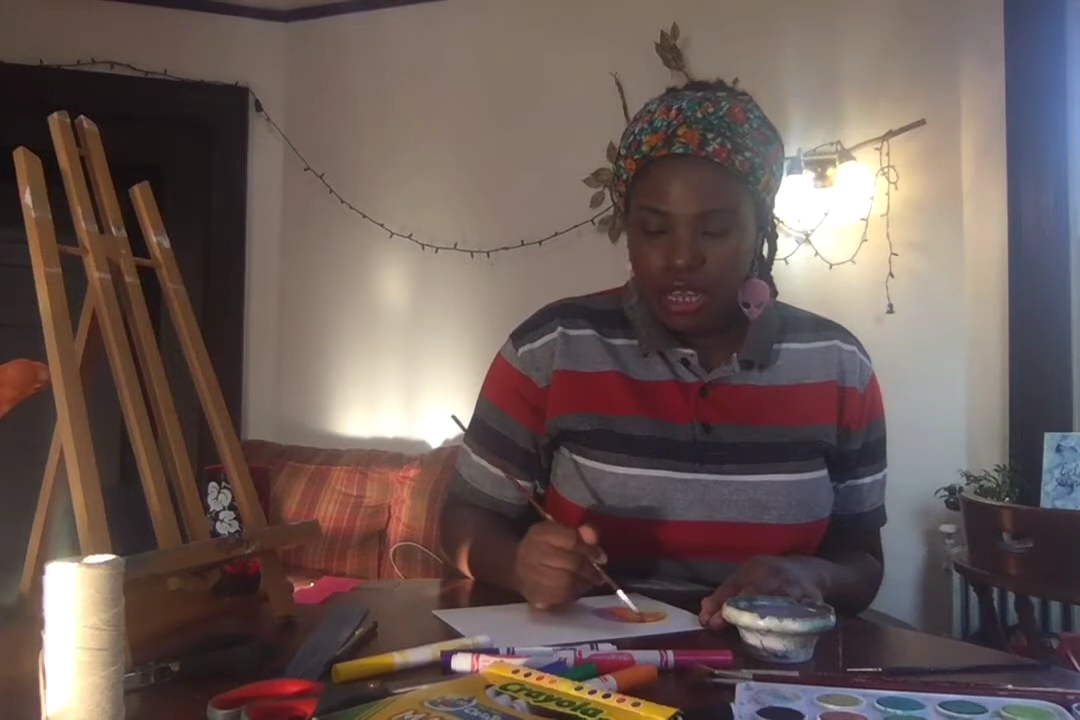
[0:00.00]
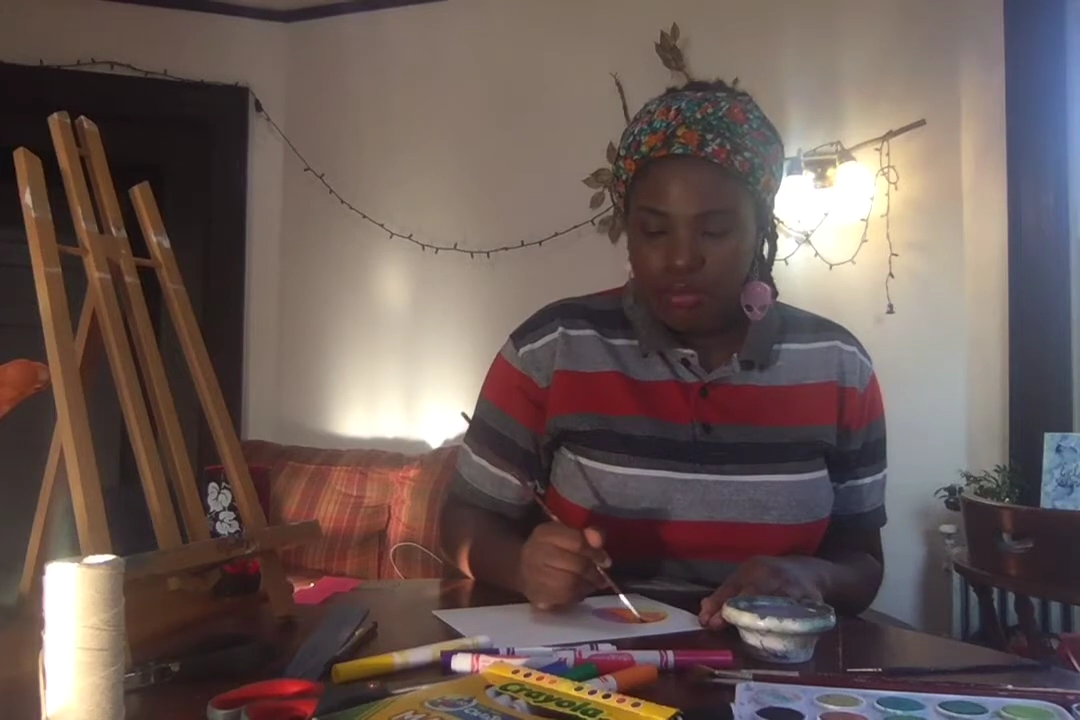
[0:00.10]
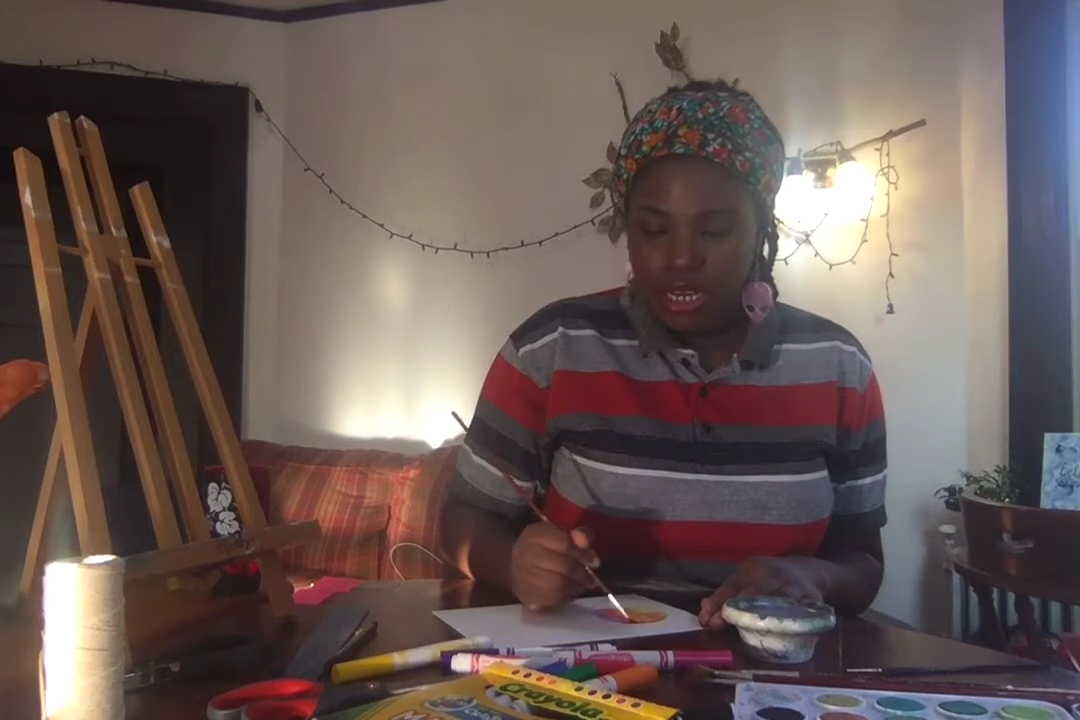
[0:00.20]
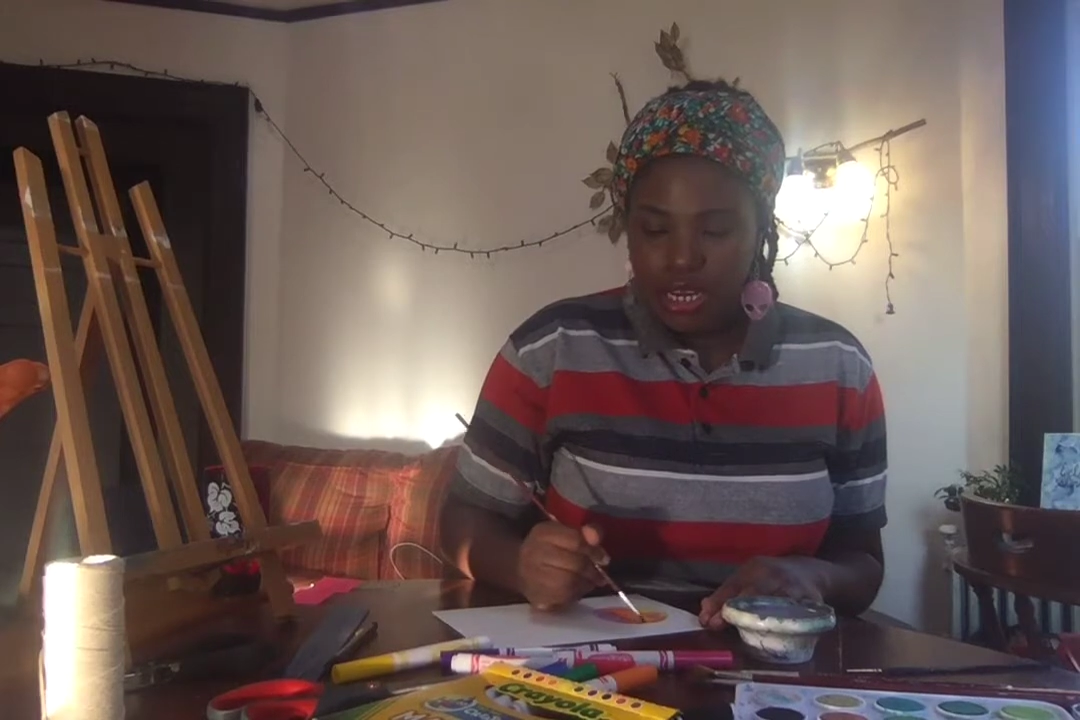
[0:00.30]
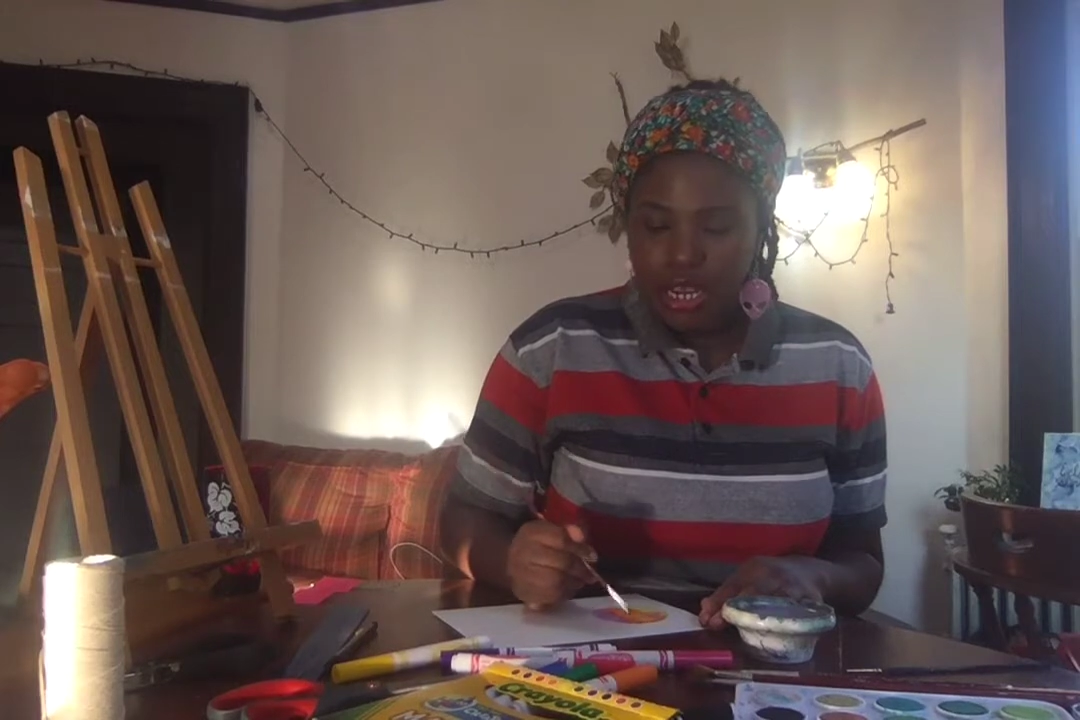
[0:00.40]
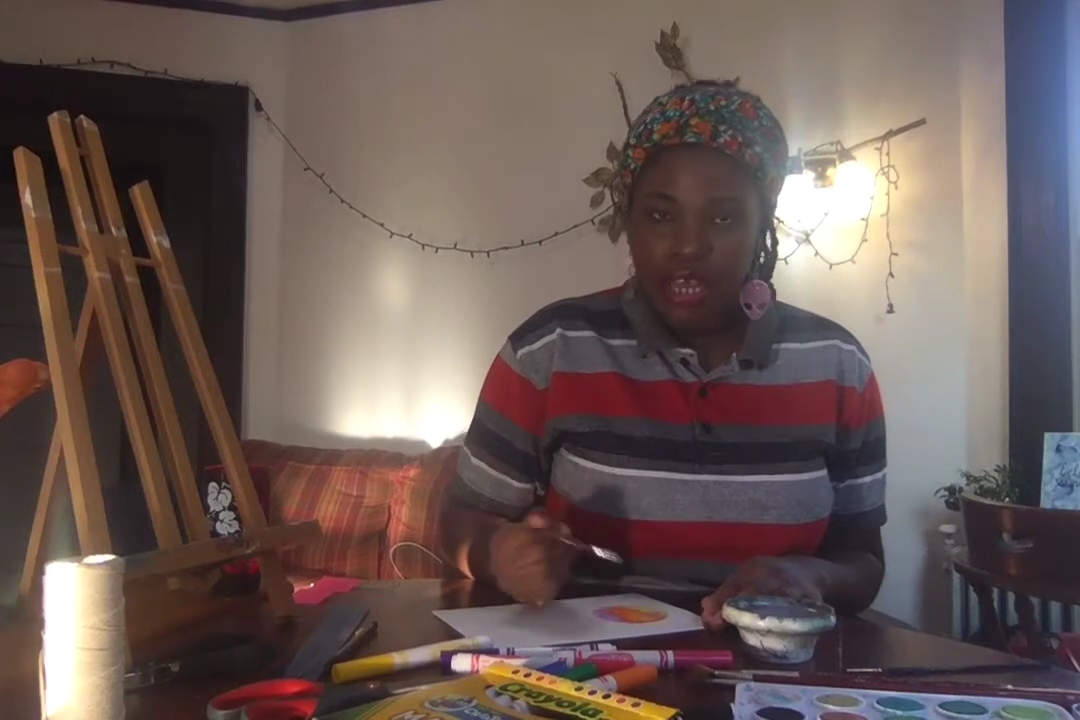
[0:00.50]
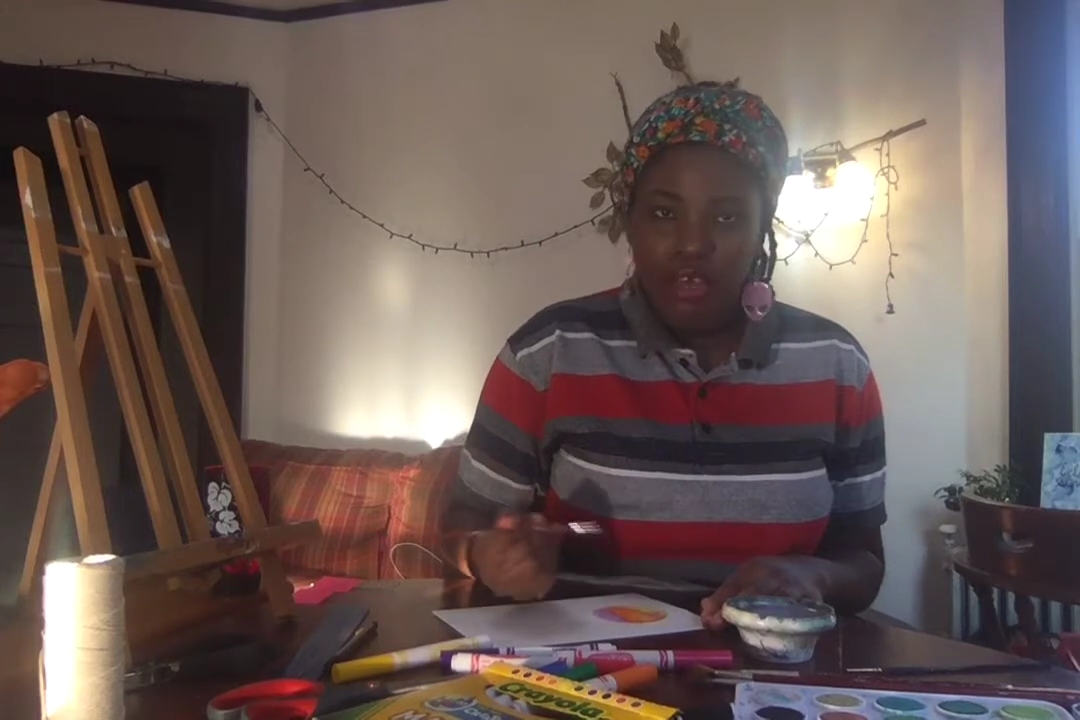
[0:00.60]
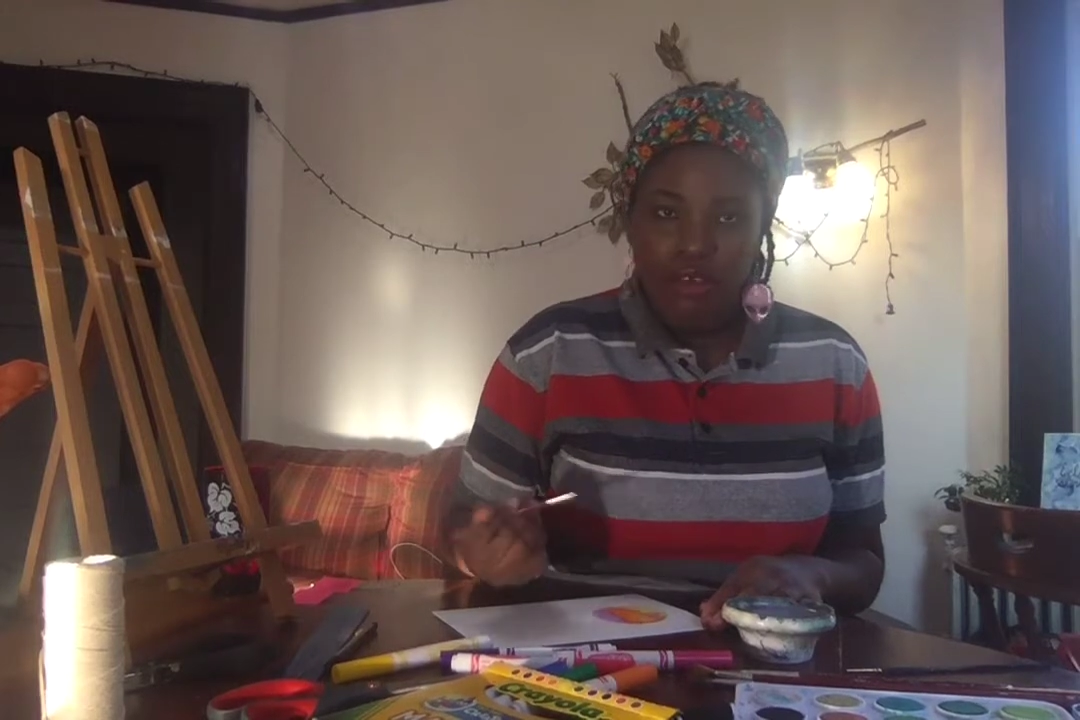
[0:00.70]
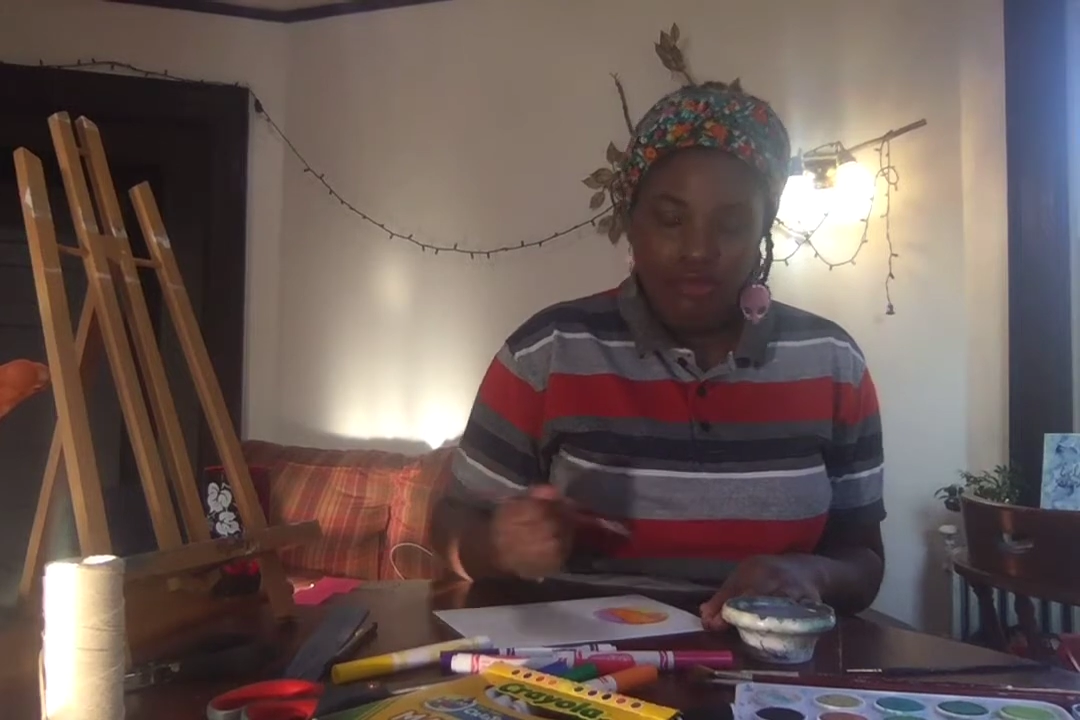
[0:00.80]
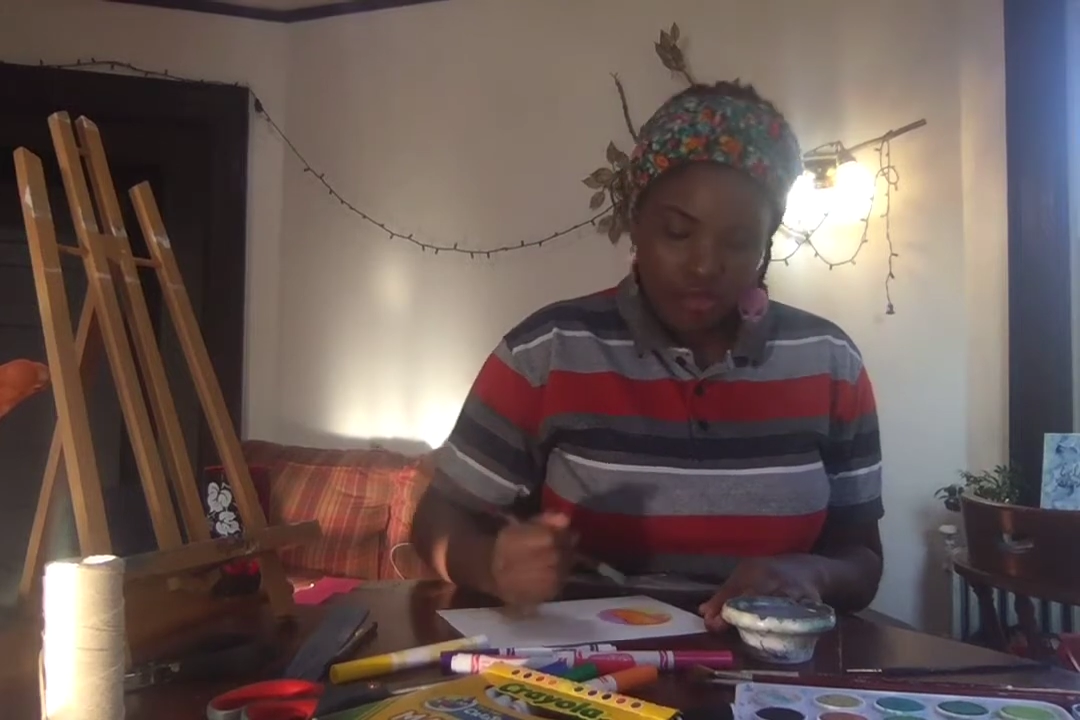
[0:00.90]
put it down for